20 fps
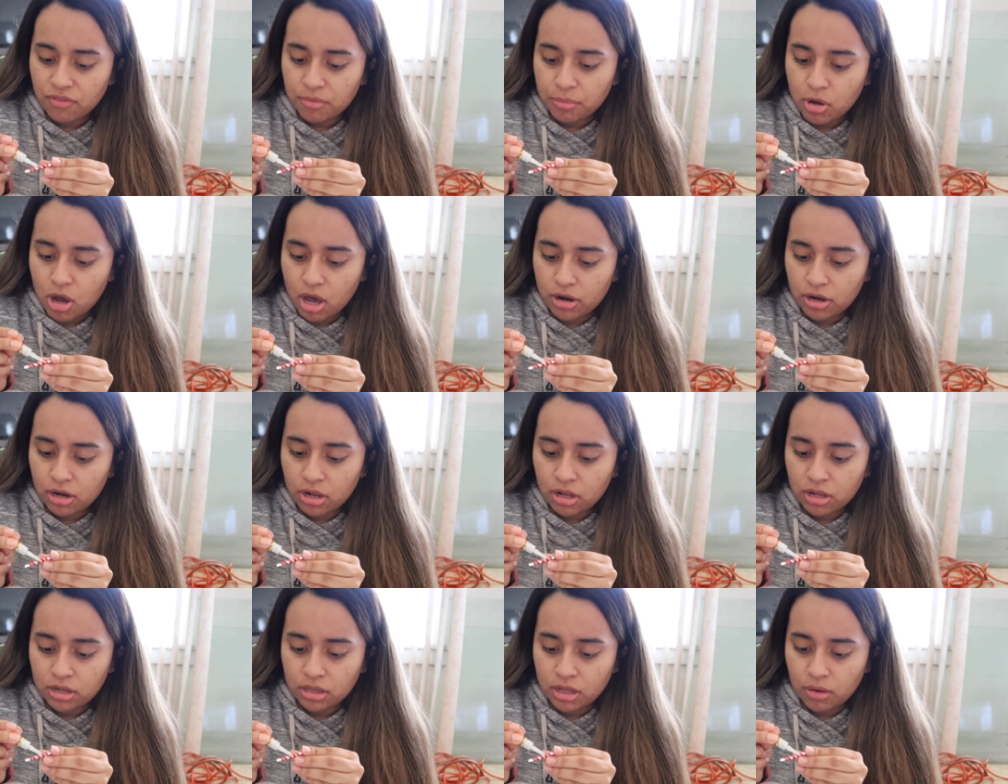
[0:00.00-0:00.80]
from Cotton
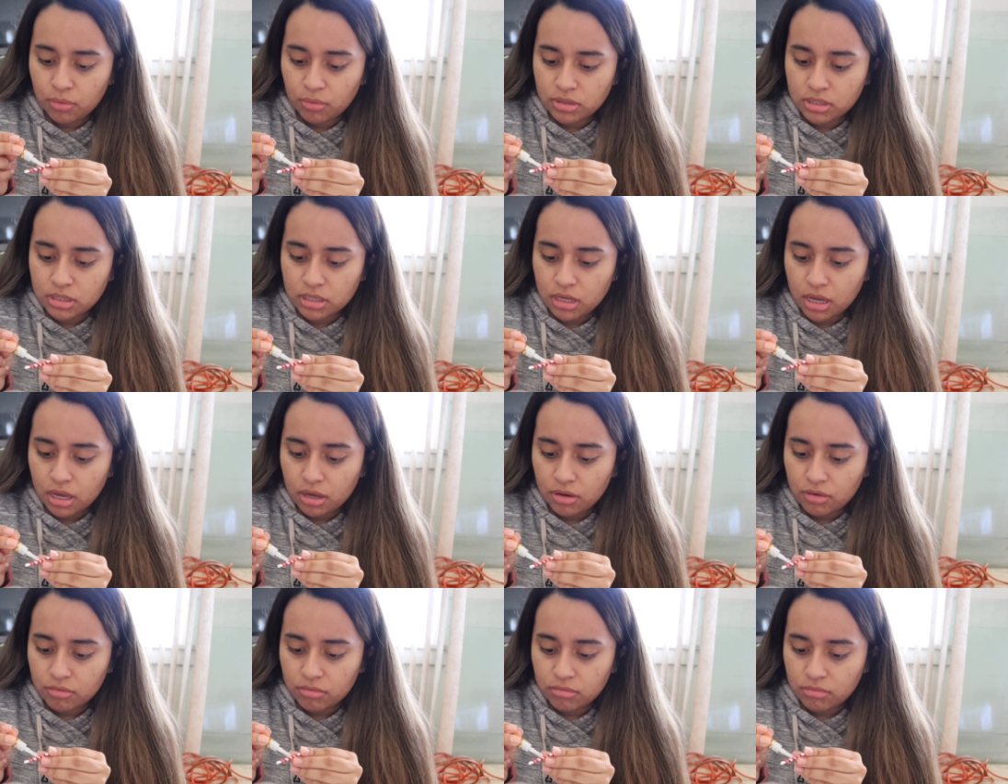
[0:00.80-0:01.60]
On that was
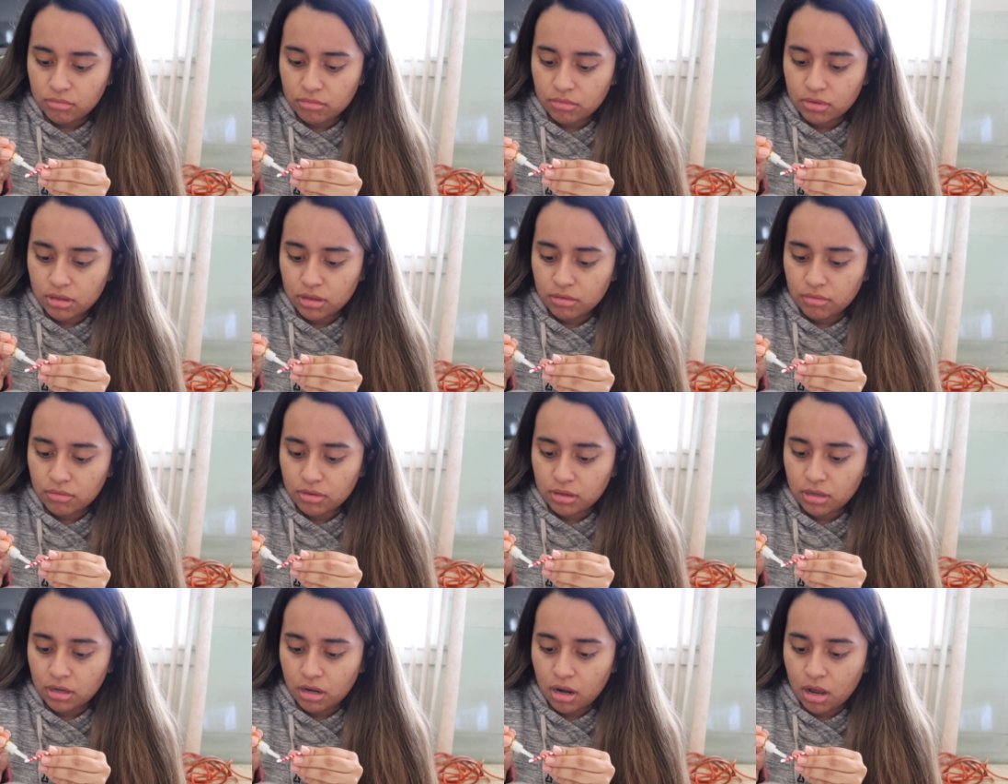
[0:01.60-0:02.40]
like really,
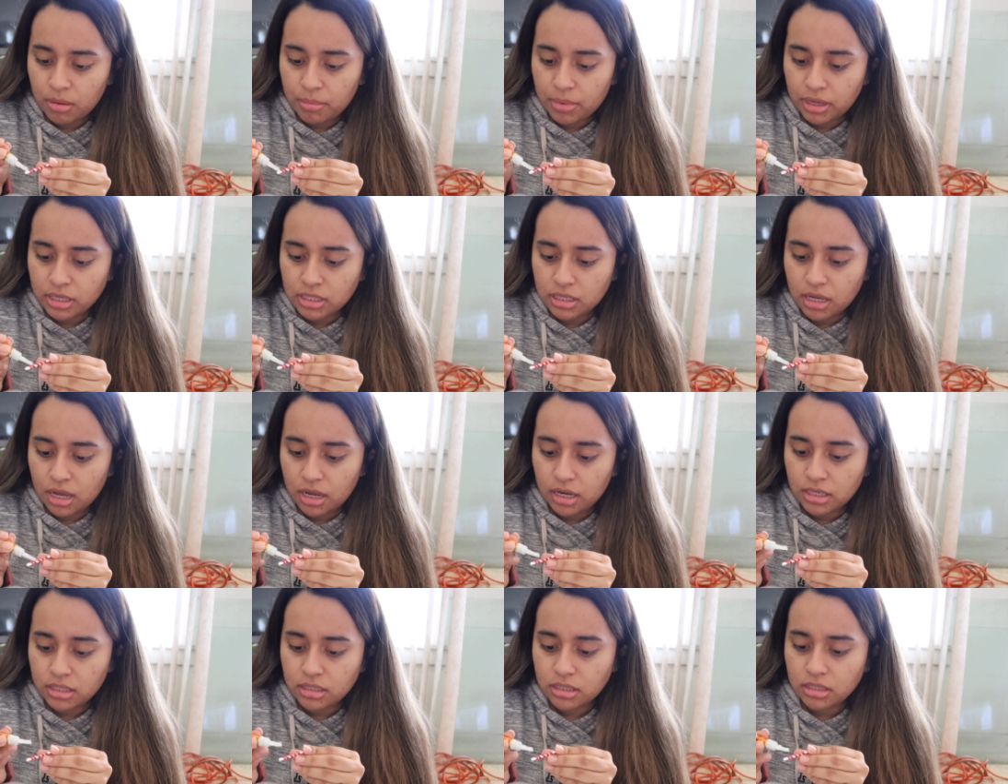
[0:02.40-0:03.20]
really not my
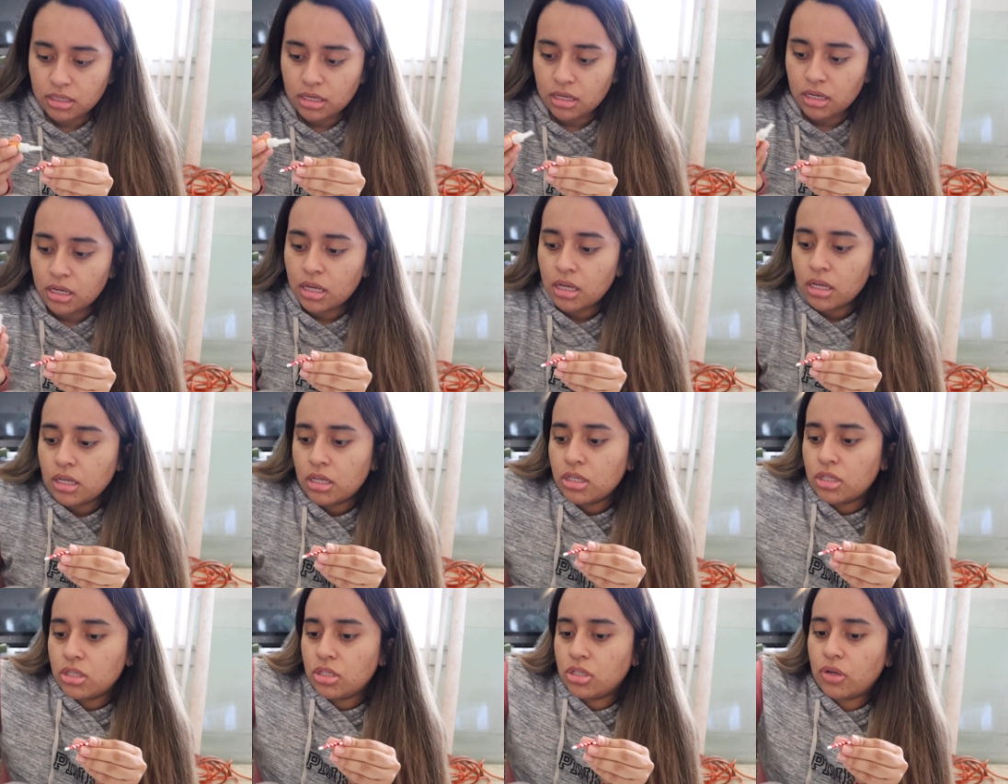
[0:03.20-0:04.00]
size.
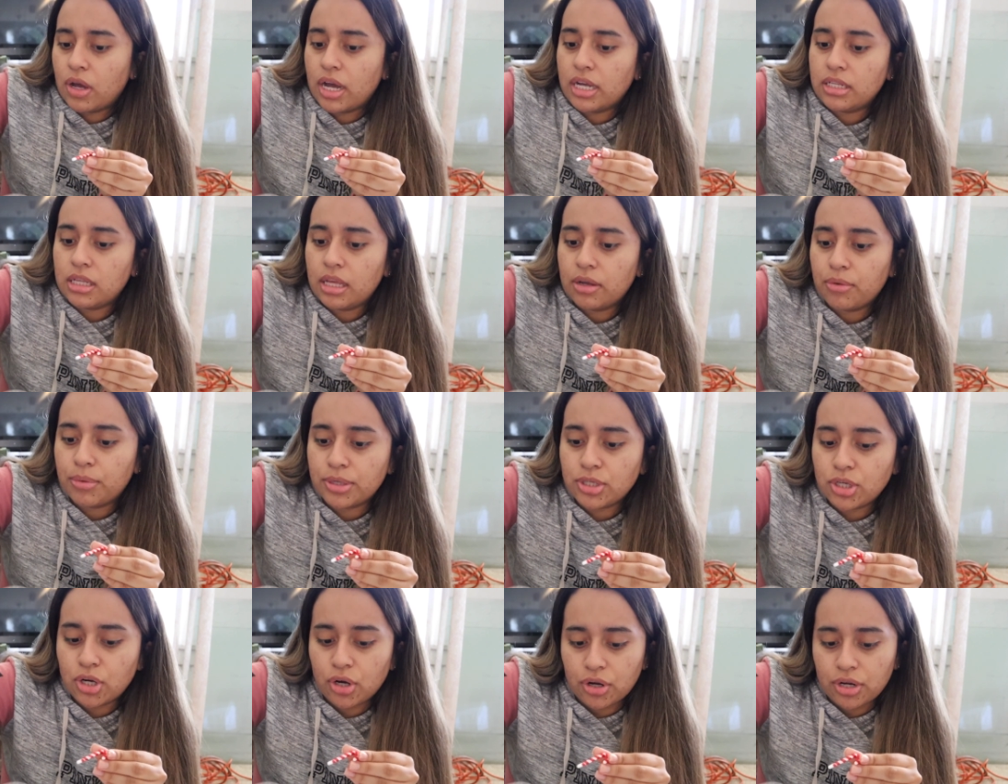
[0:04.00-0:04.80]
So I had to like
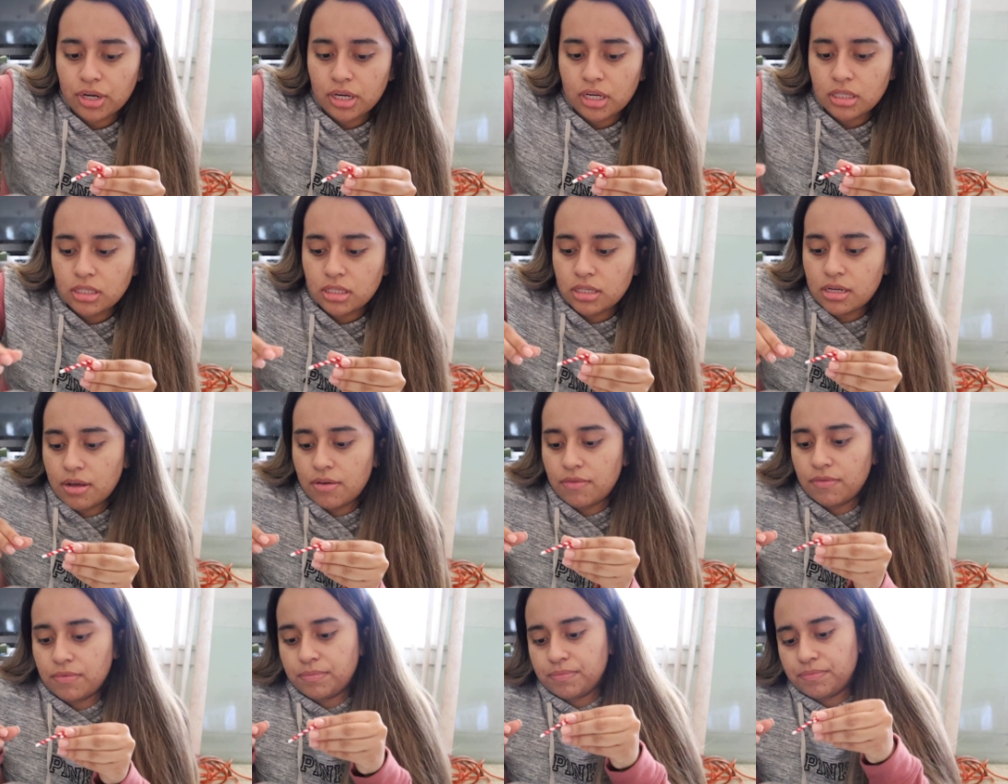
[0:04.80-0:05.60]
return it and stuff.